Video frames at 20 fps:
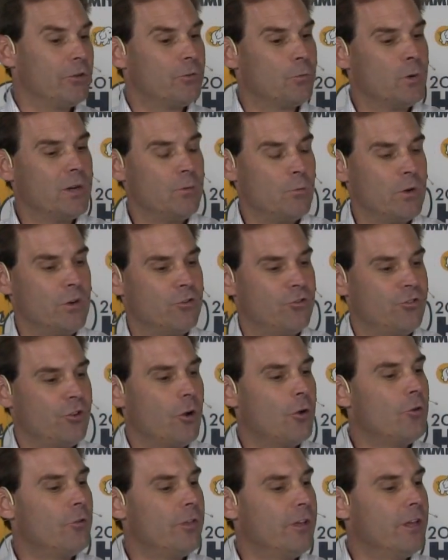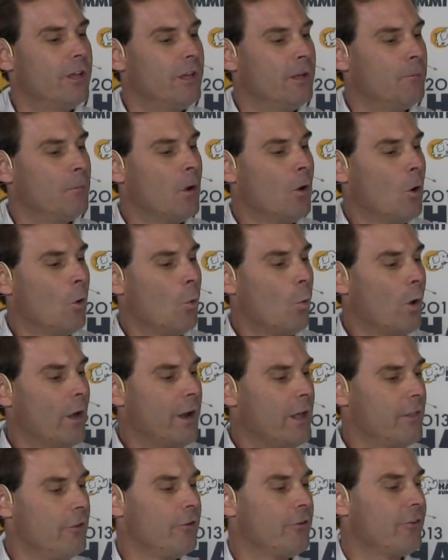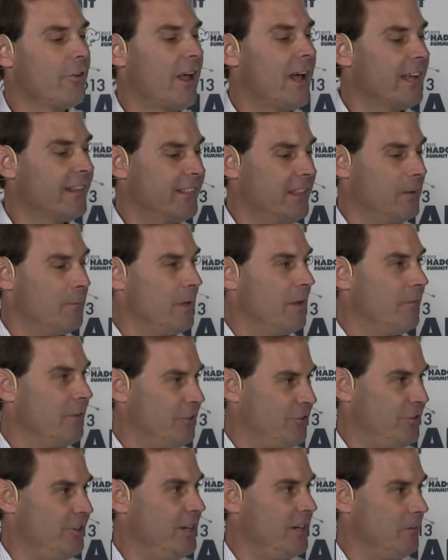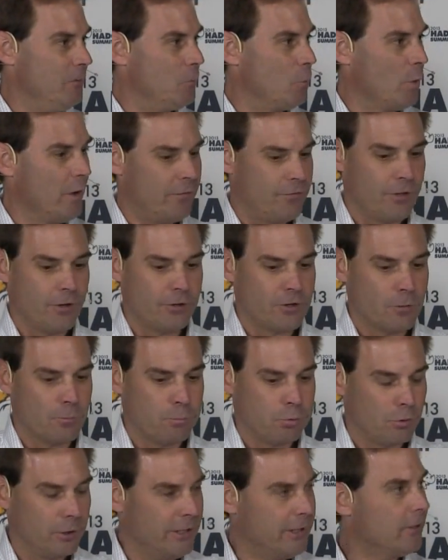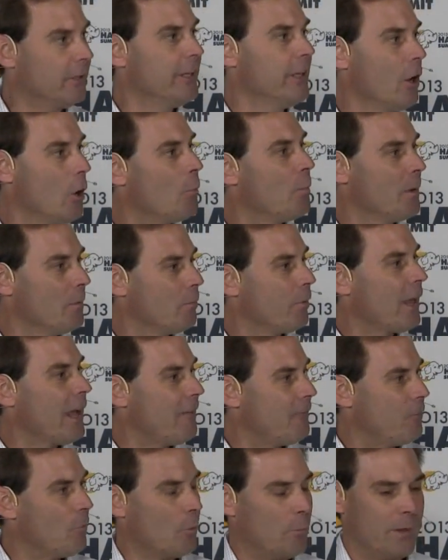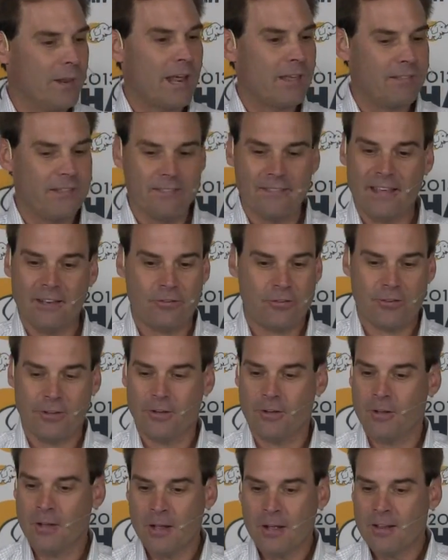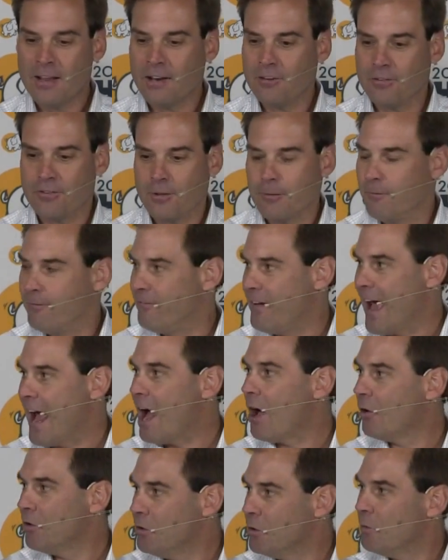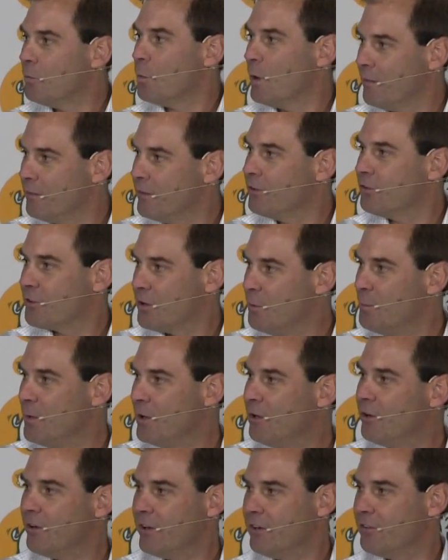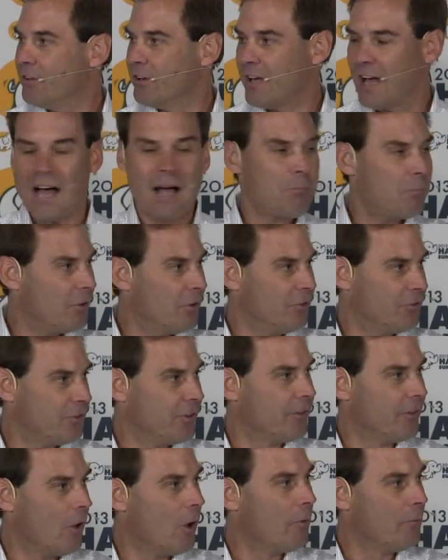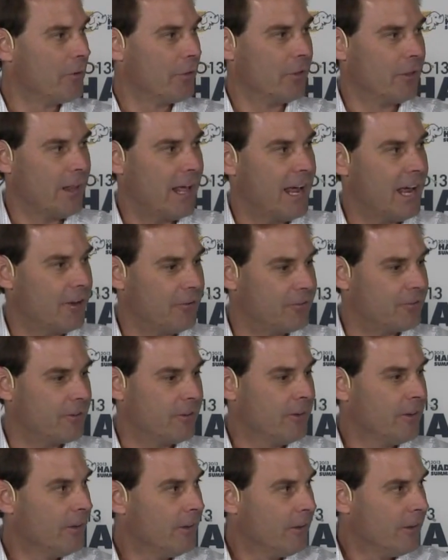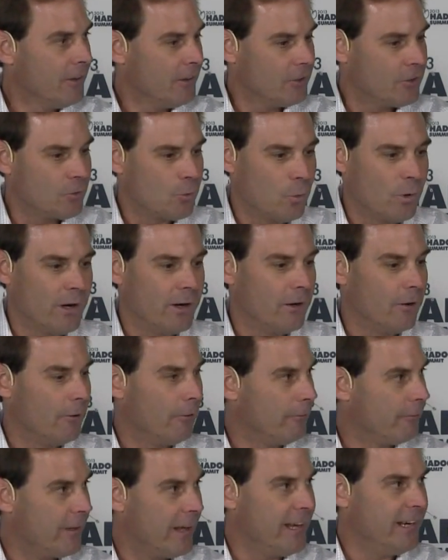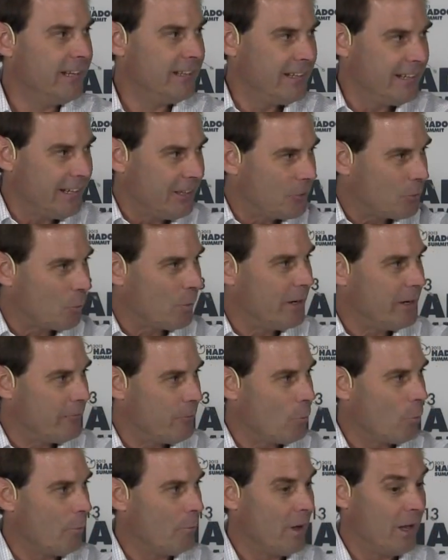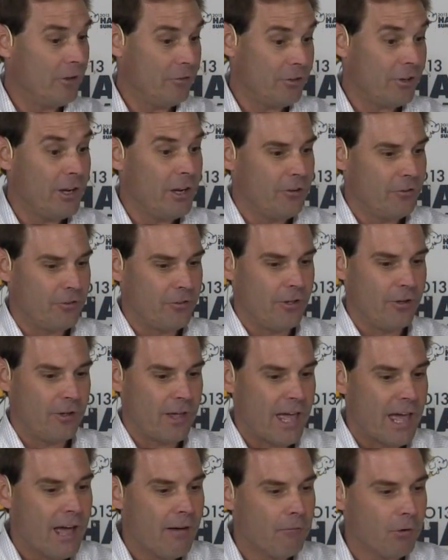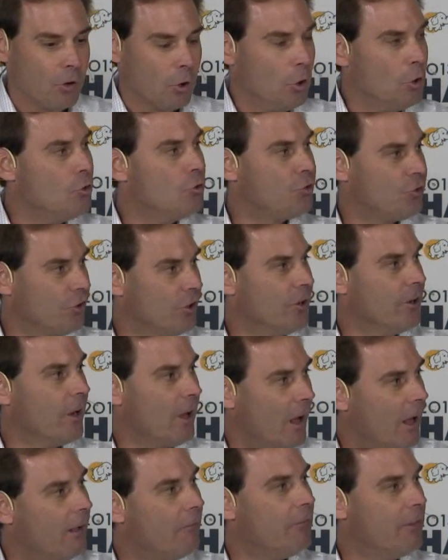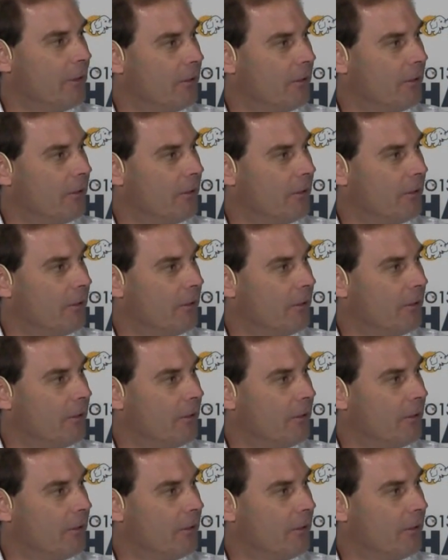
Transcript: we show them what others like them have achieved with a completely open platform, and I think that's the value of what this community's accomplished over the last 12, 18, 24 months is the evolution of